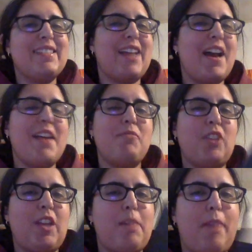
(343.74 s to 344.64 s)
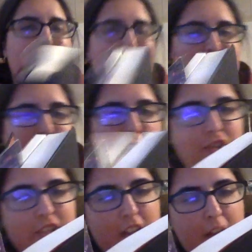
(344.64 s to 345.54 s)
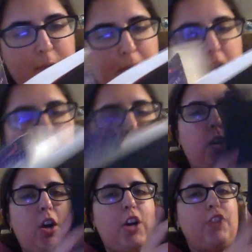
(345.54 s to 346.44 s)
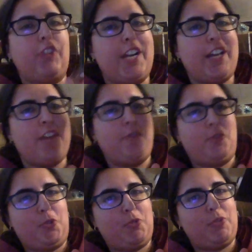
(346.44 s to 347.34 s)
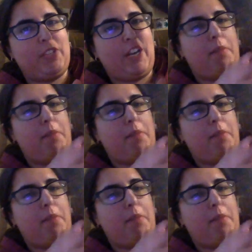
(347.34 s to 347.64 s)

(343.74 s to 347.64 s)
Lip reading: I'm checking back in. I just got up to page 400 in The Sorcerer's Heir